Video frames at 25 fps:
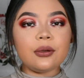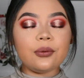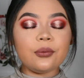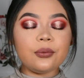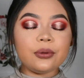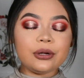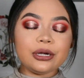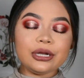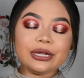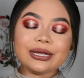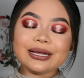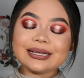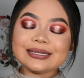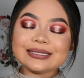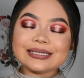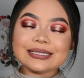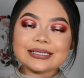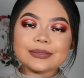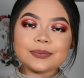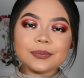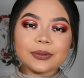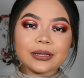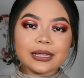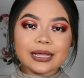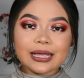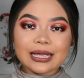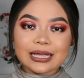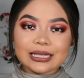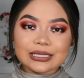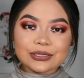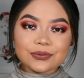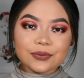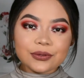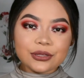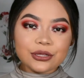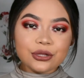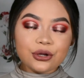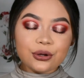what are you guys' plans
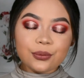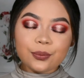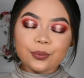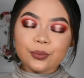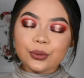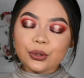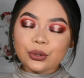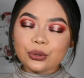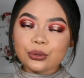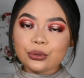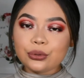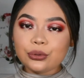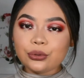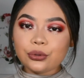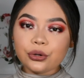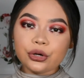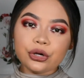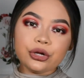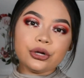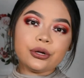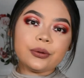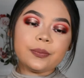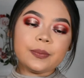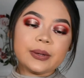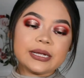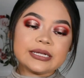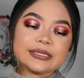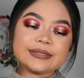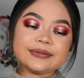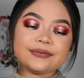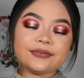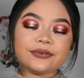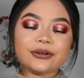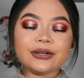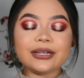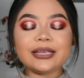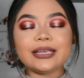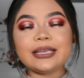with your boo or your best
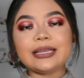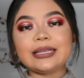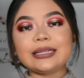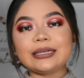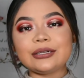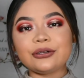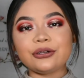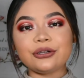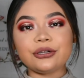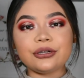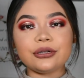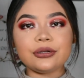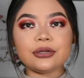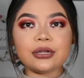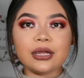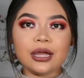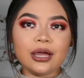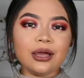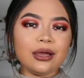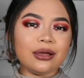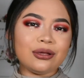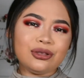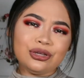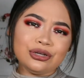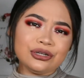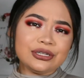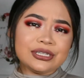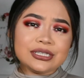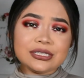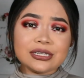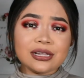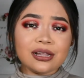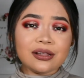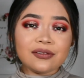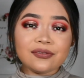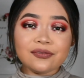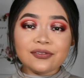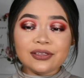friend or
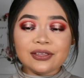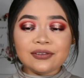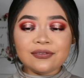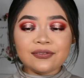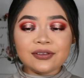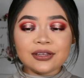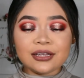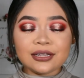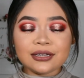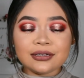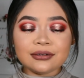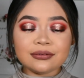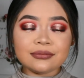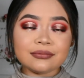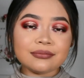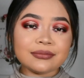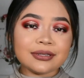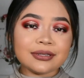yourself even?